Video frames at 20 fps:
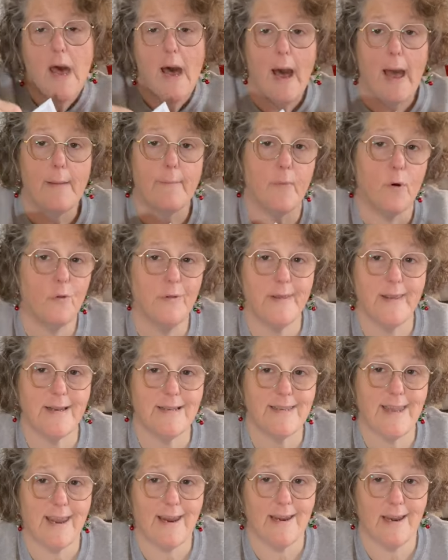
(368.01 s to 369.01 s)
I'm only a
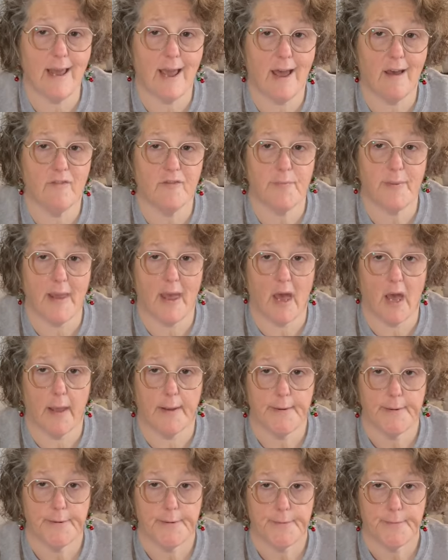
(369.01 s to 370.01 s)
day and a half
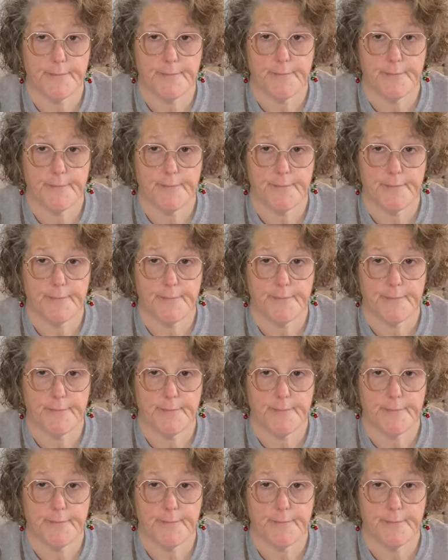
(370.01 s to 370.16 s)
behind.